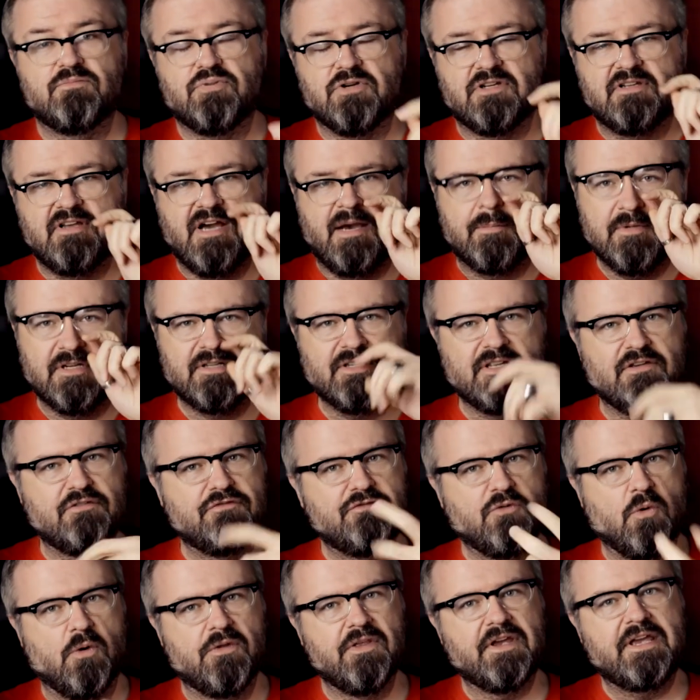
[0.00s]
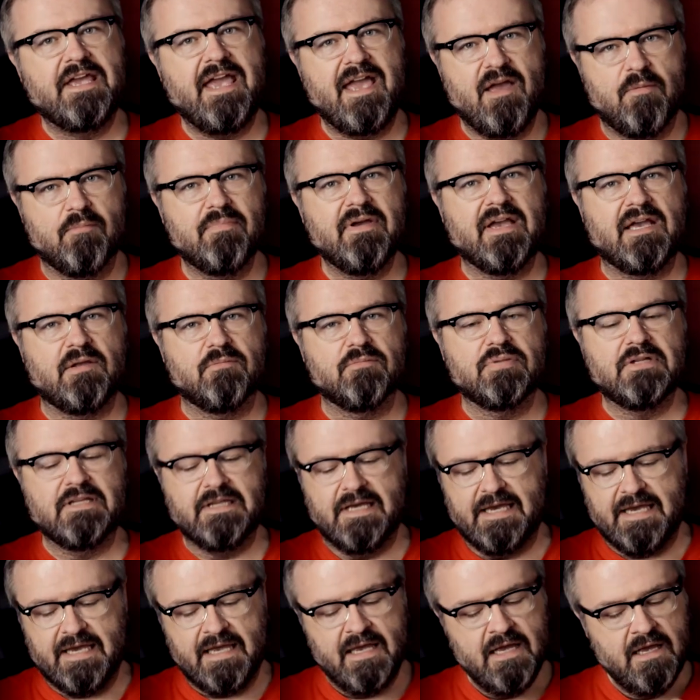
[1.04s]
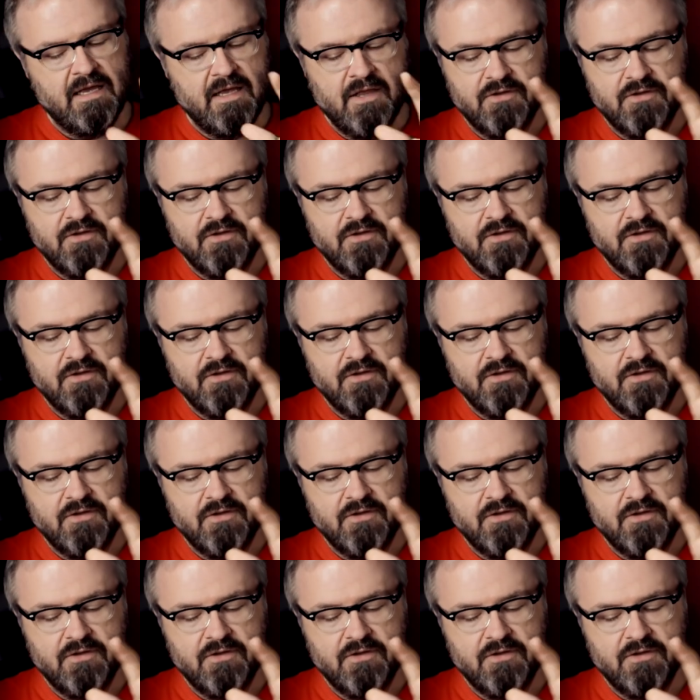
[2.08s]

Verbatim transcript: predominantly for the campaign play.